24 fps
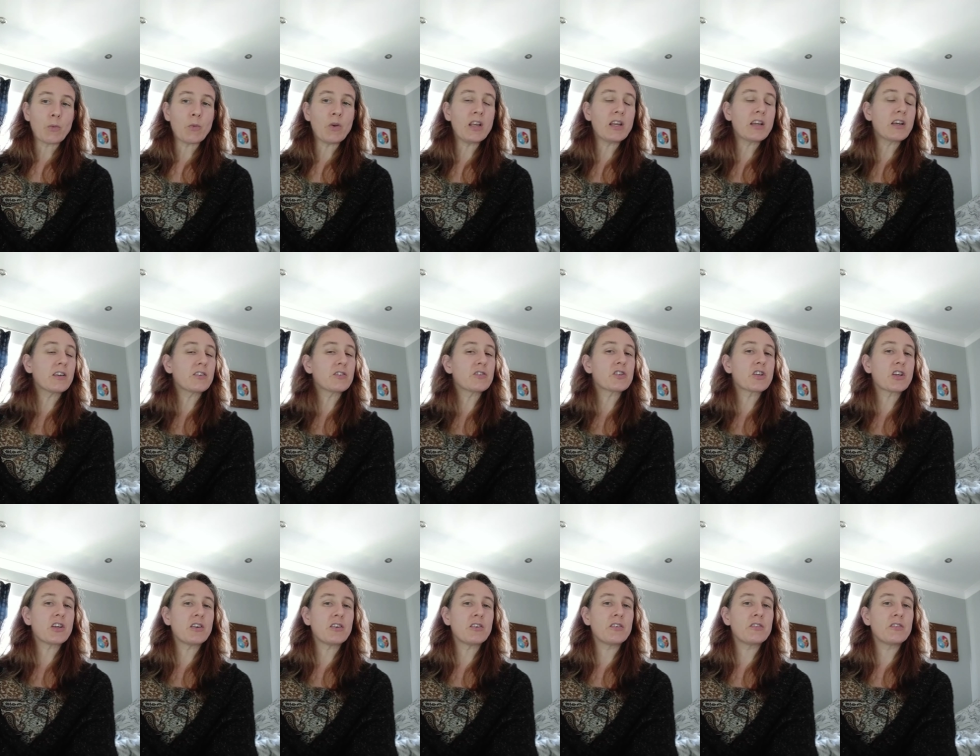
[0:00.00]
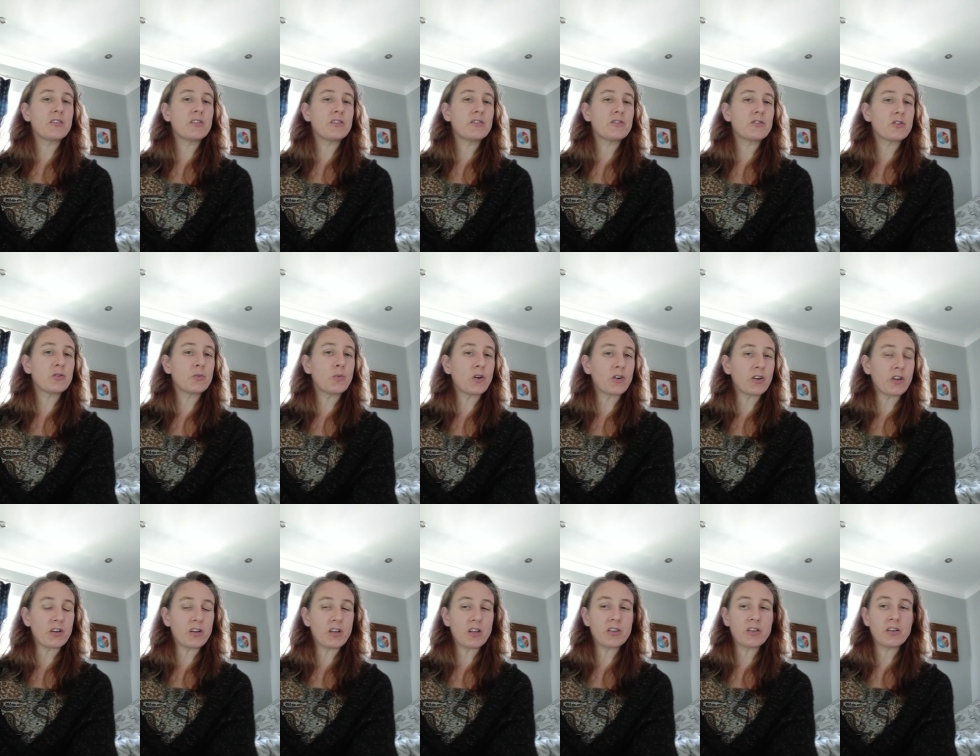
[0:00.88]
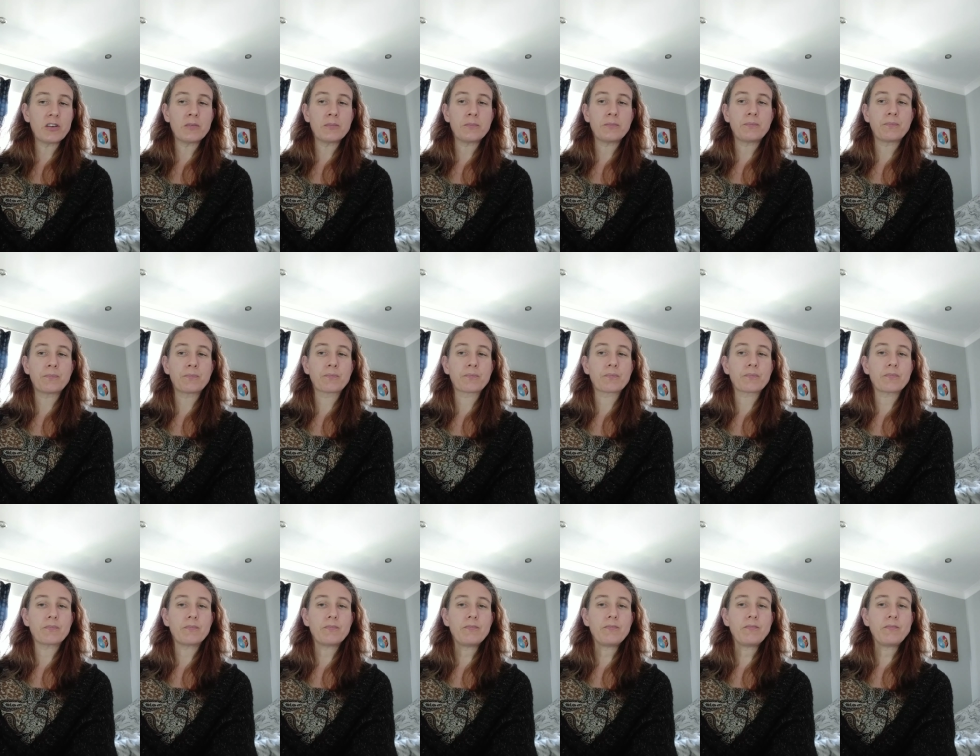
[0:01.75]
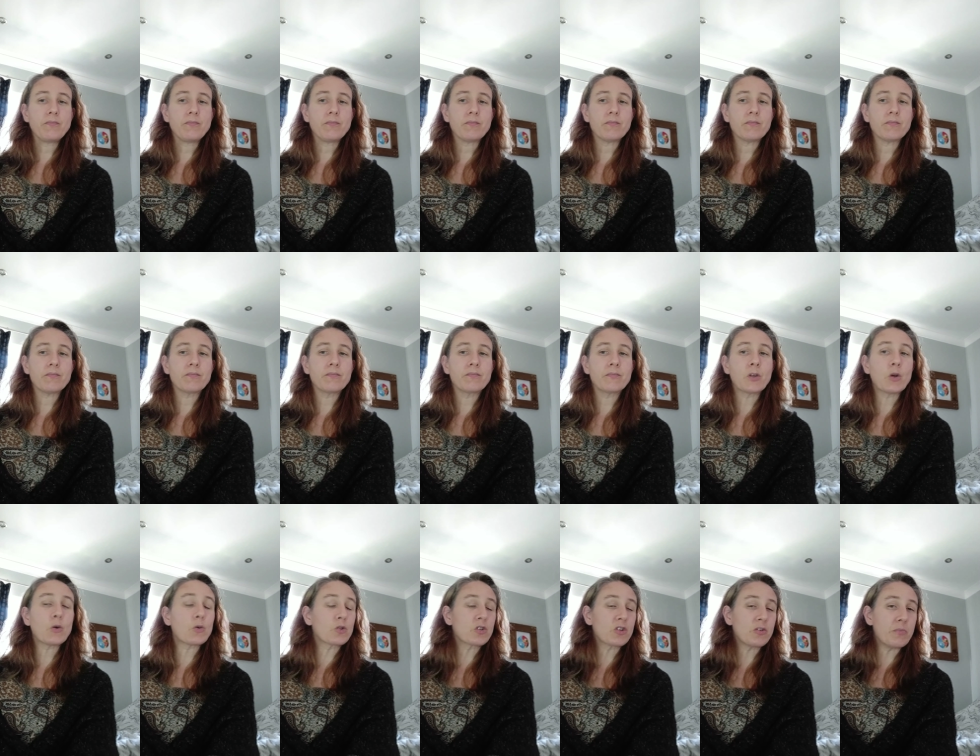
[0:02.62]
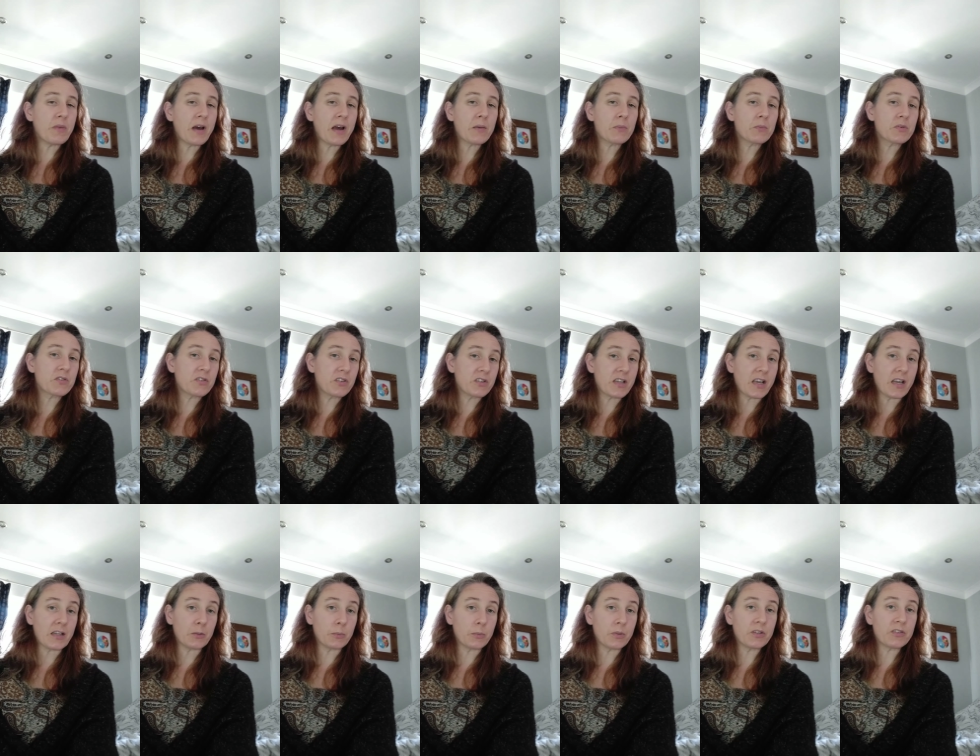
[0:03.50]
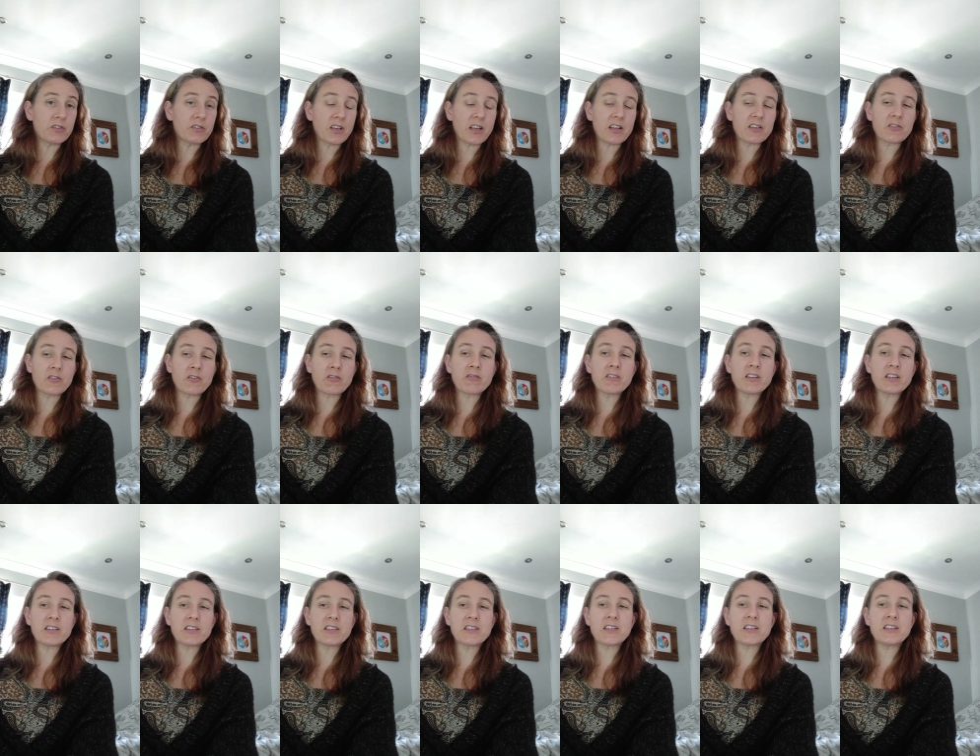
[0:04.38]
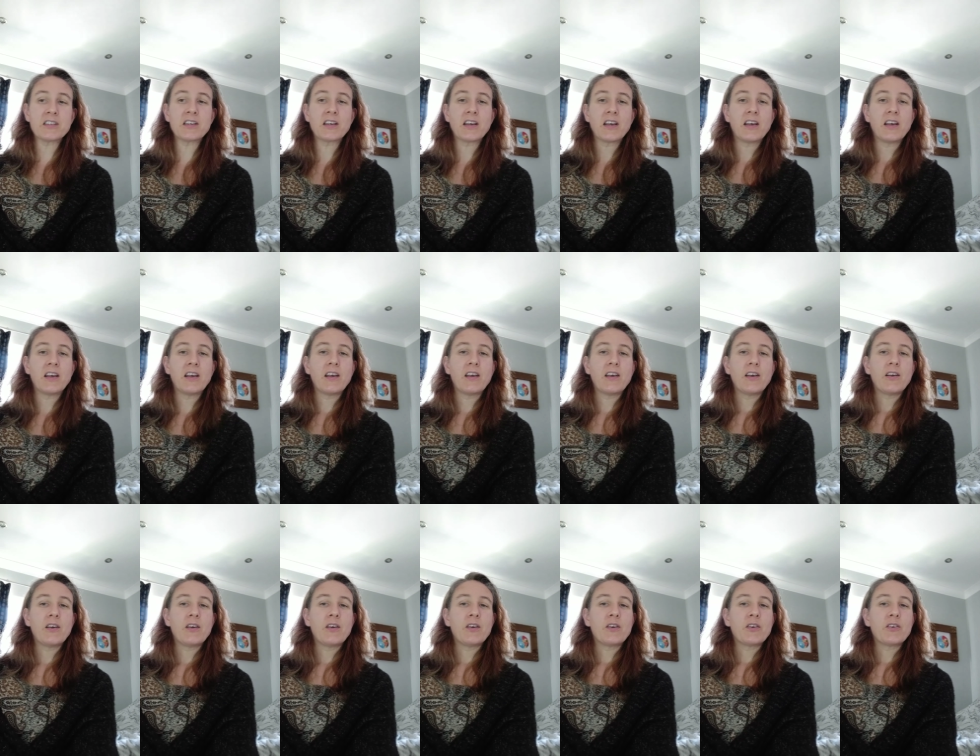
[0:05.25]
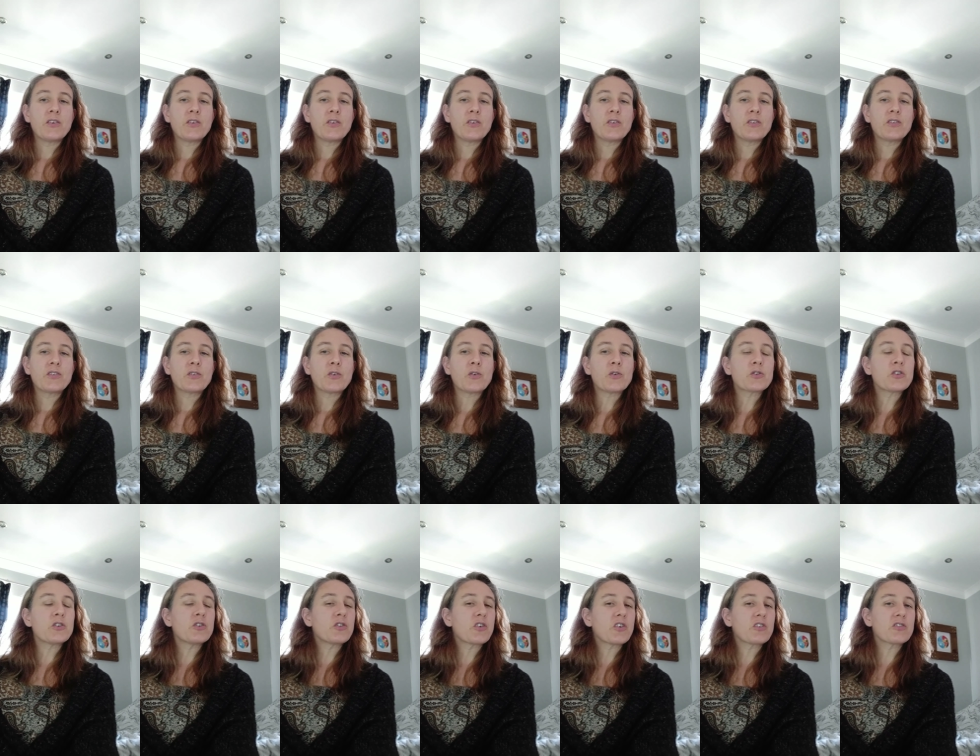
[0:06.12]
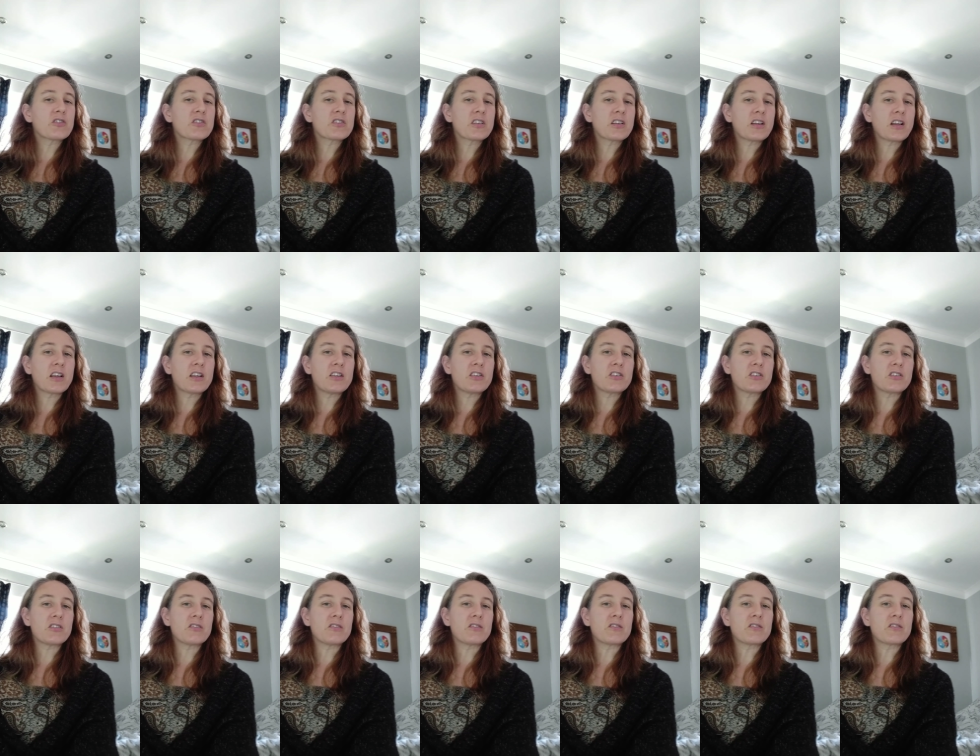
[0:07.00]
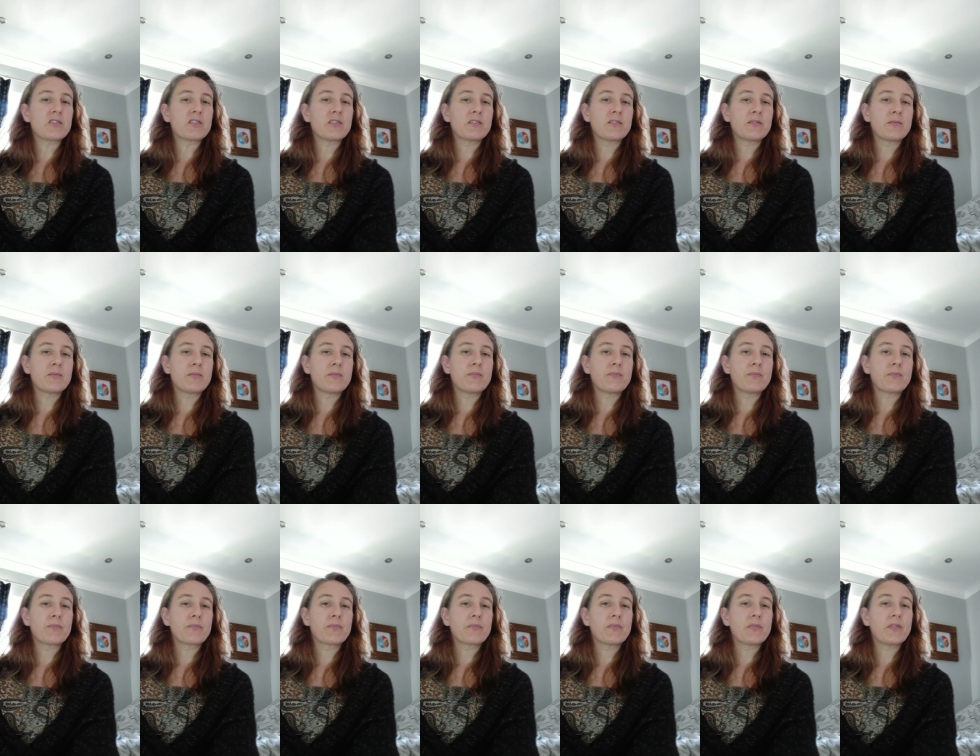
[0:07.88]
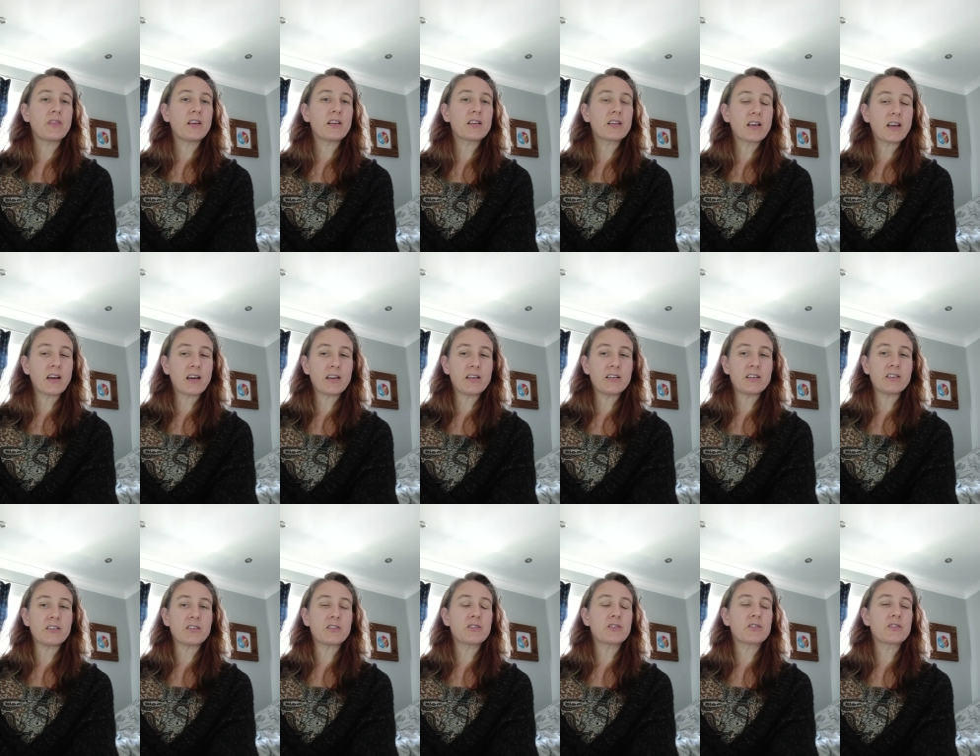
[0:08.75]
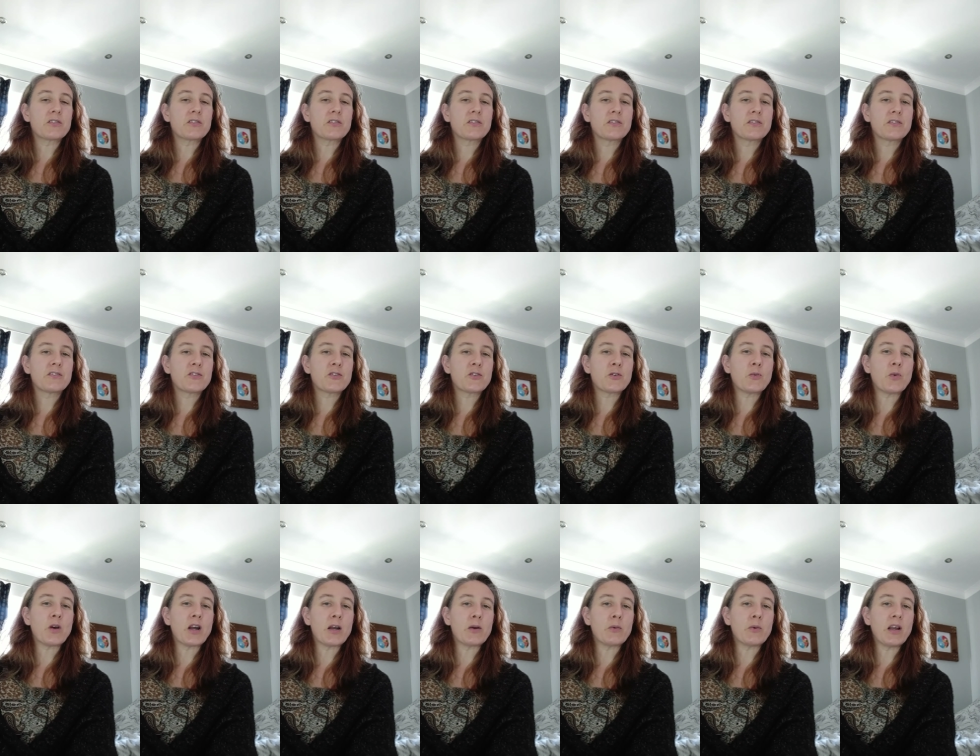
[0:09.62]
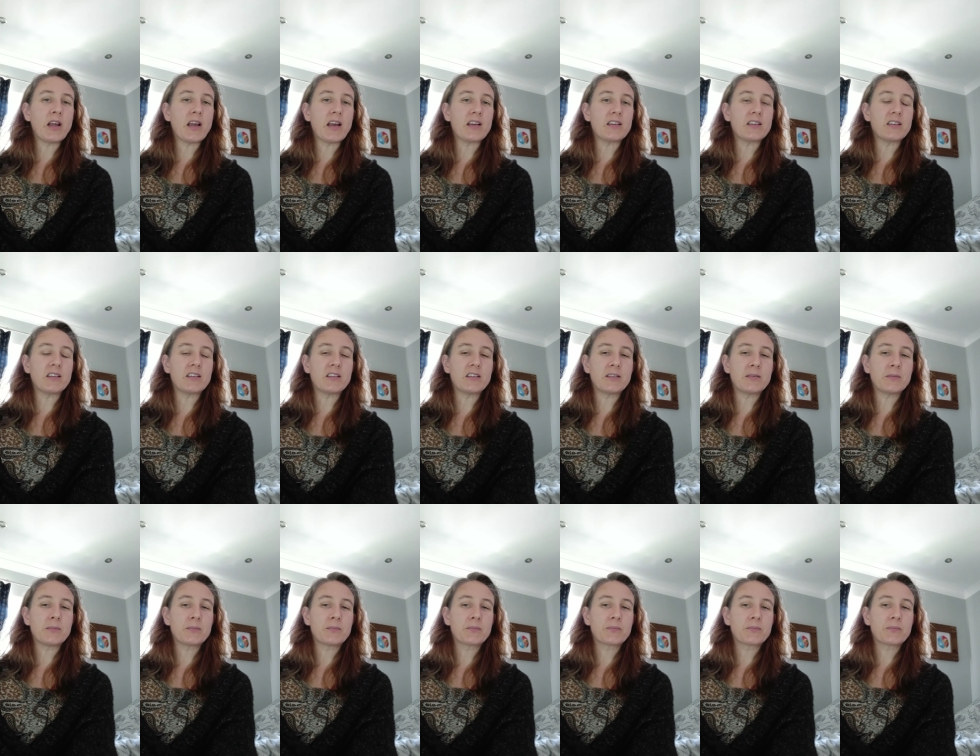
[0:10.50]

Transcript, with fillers: we can turn to one another or to maps that help us get oriented or to constellations that guide us to where we're headed.